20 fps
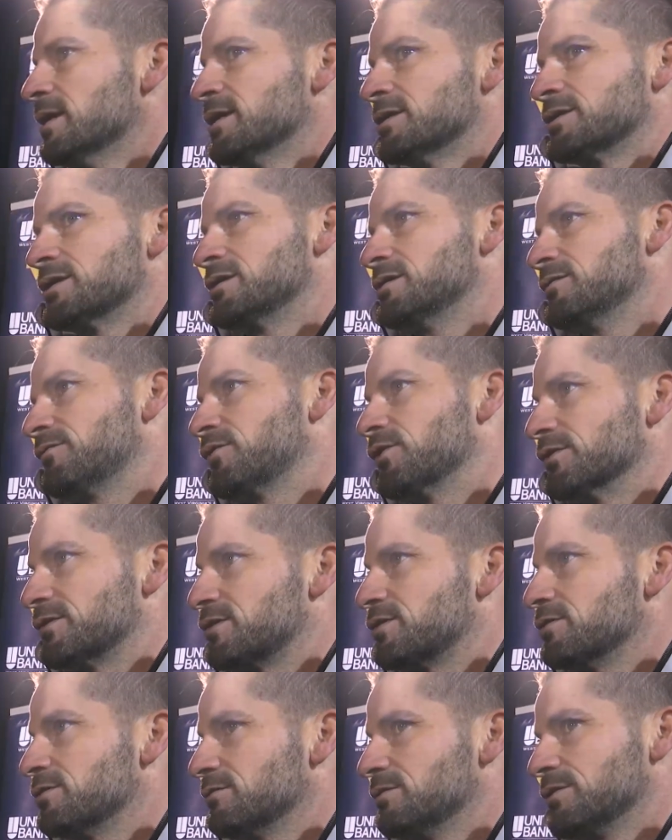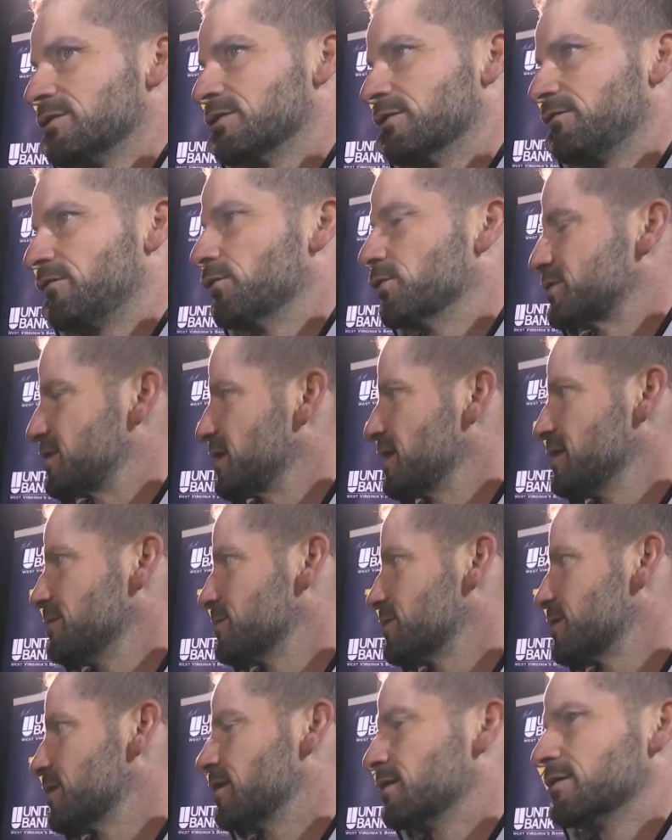So you've got two, you've got four
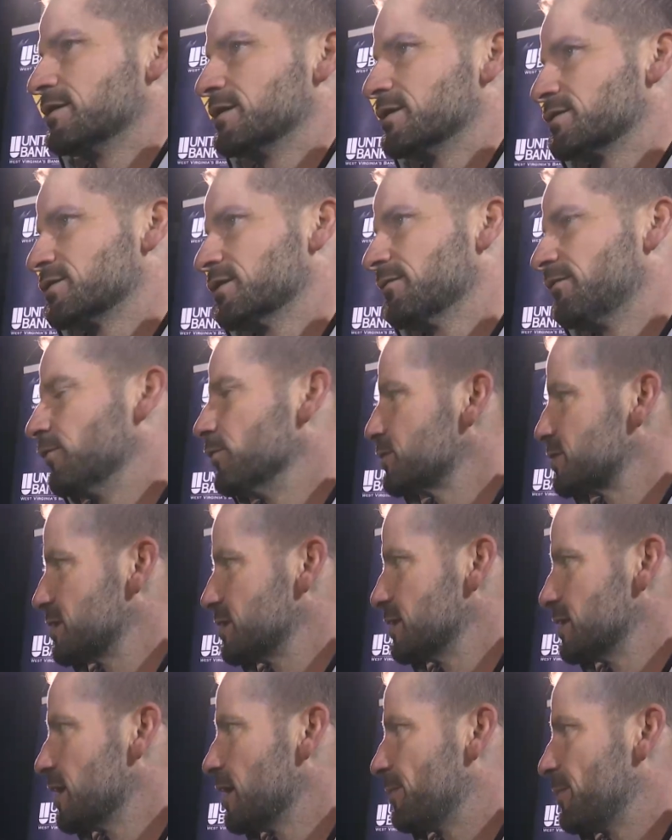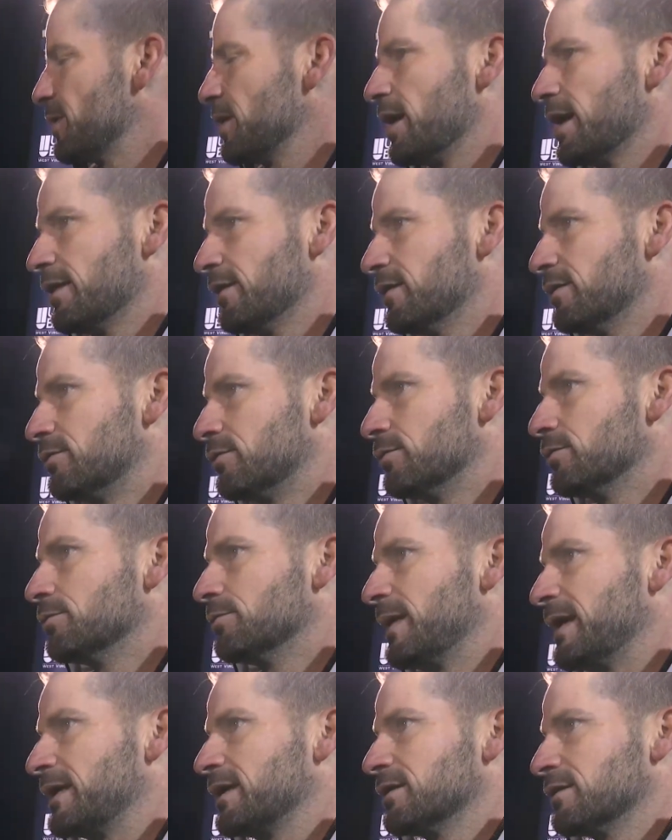teams that are in the top 40 in RPI that are all
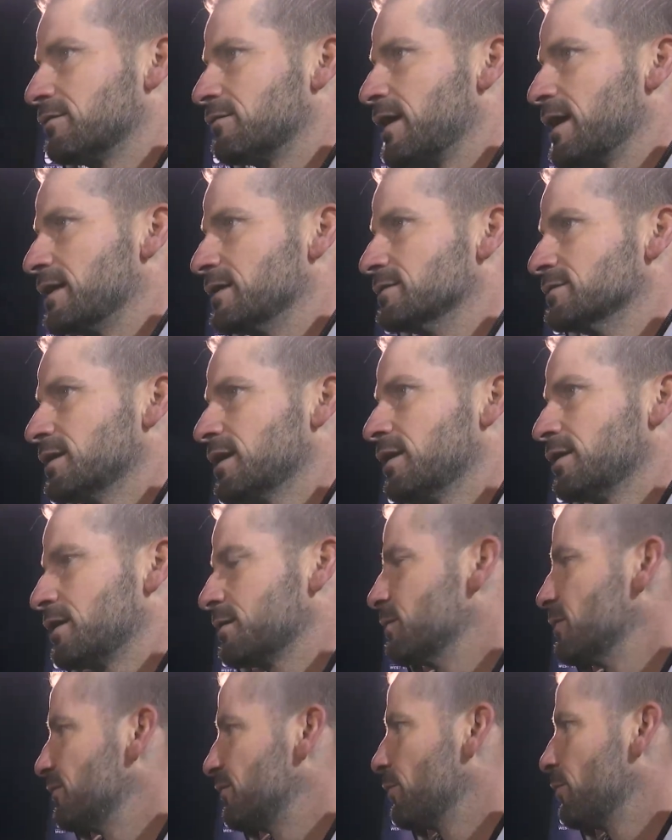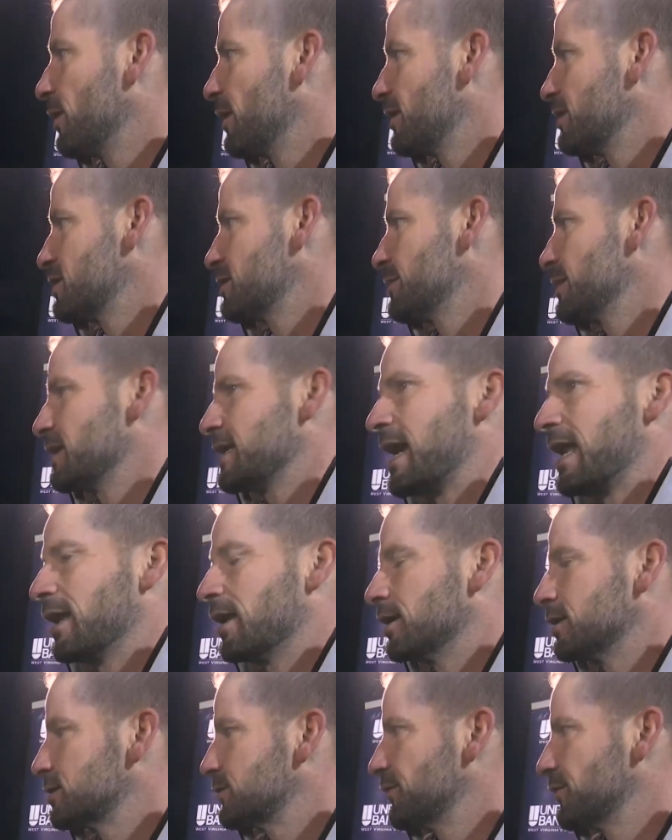making a great argument for why they should be an
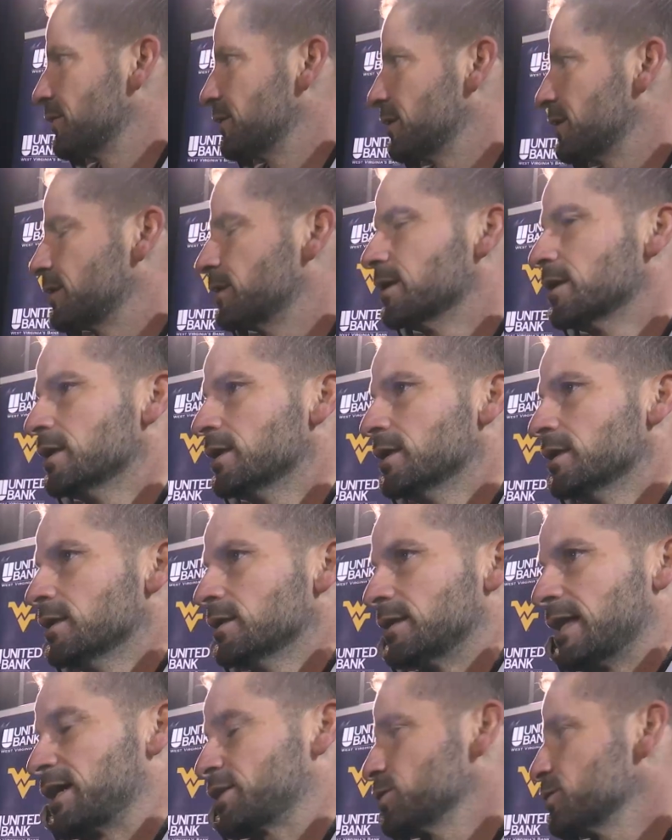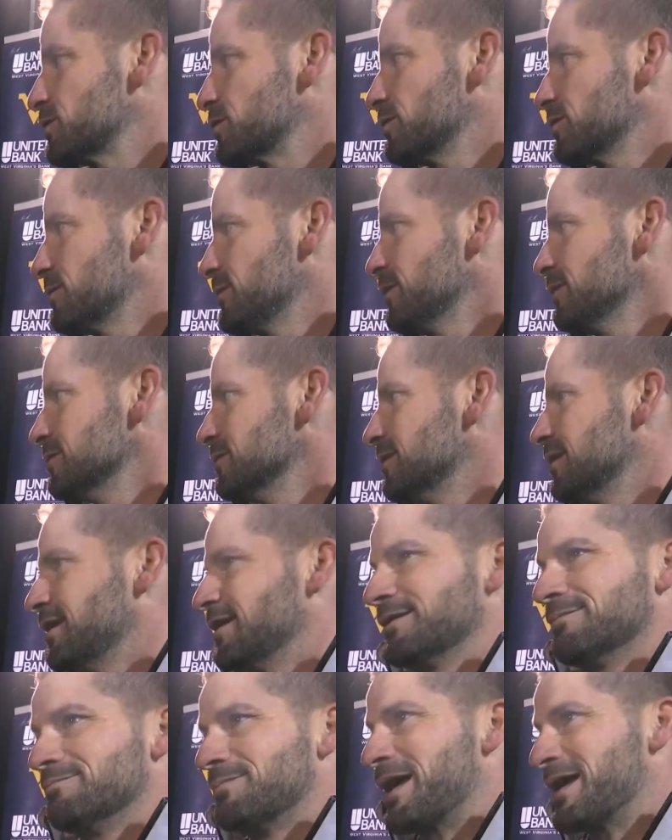at-large for the national tournament.
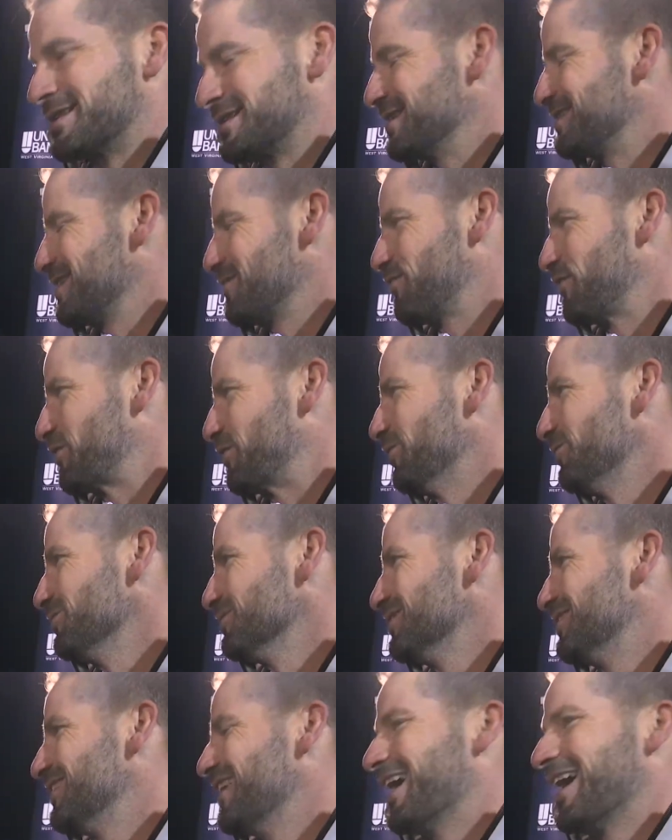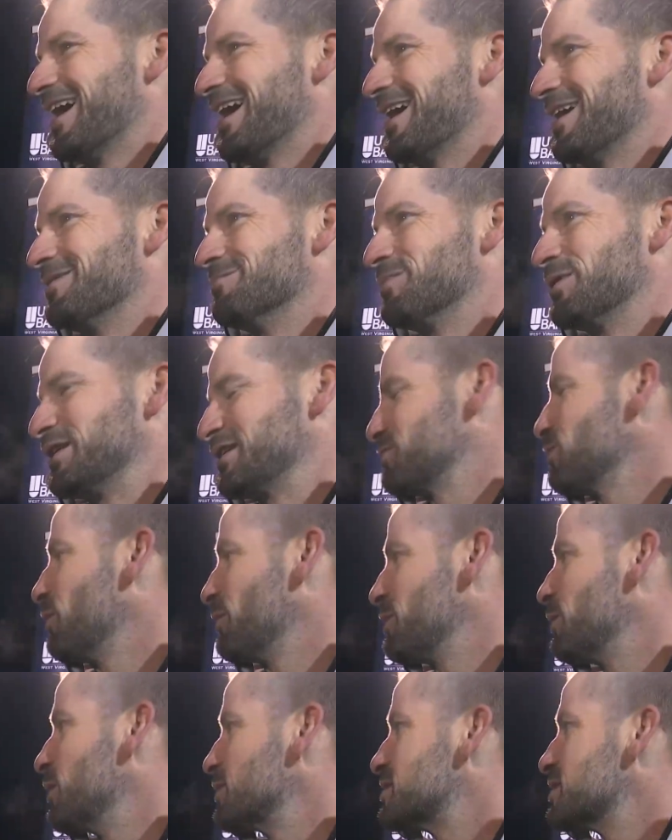It makes it difficult, um, but it's what
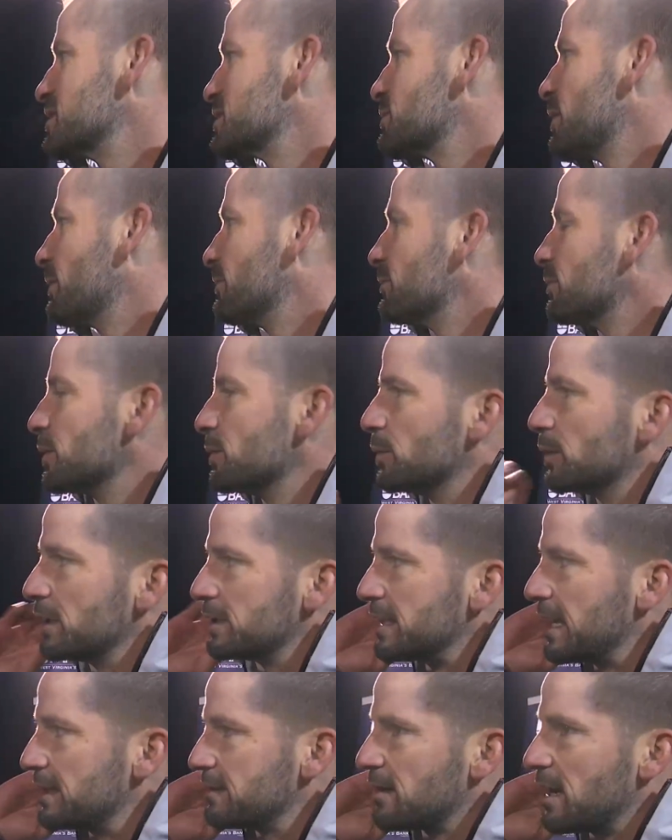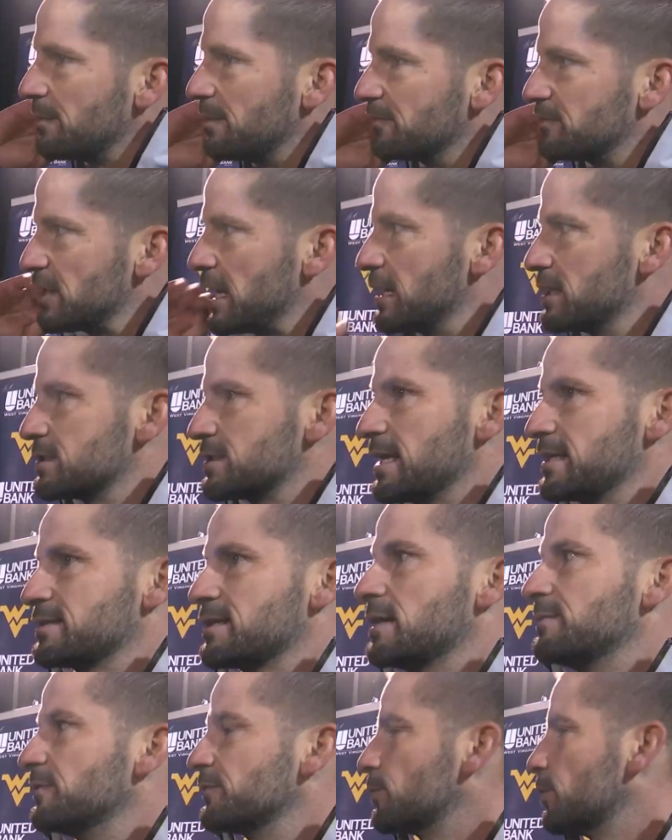we wanted as well. We wanted that type of challenge, that
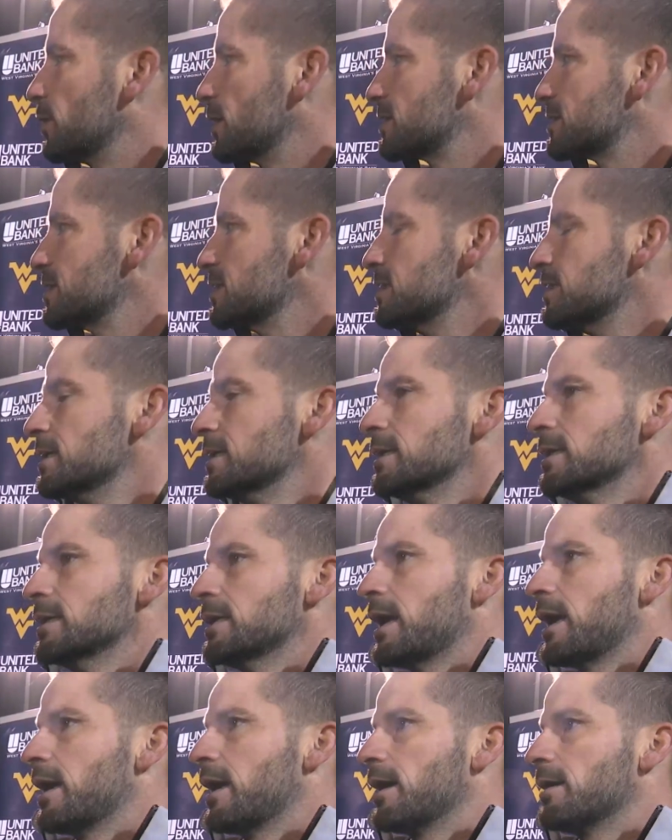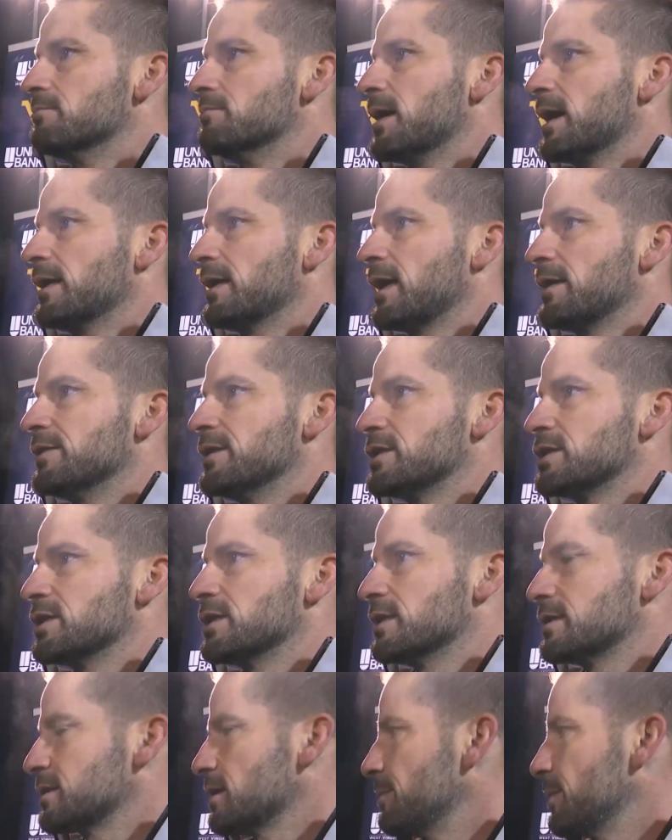type of quality, um, and, and this year
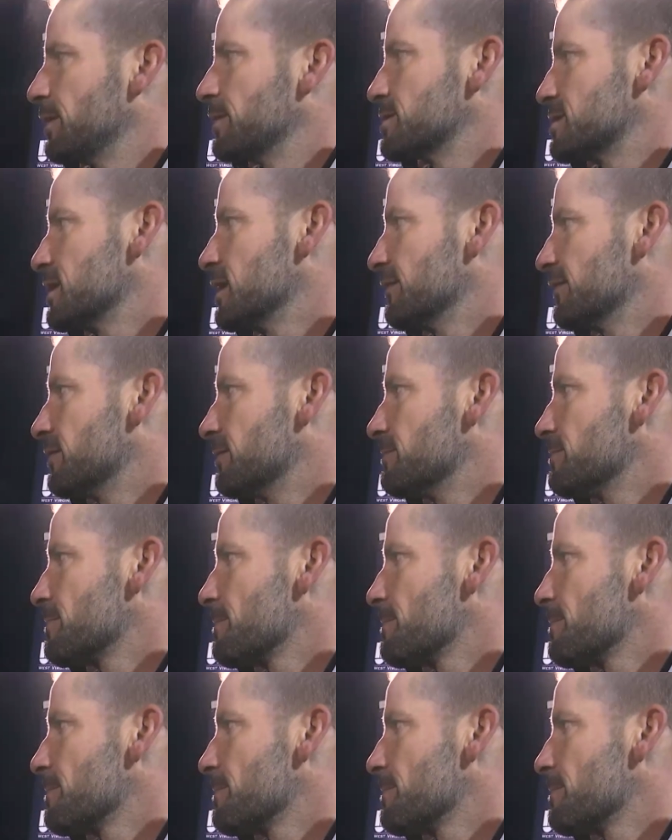the Sun Belt has delivered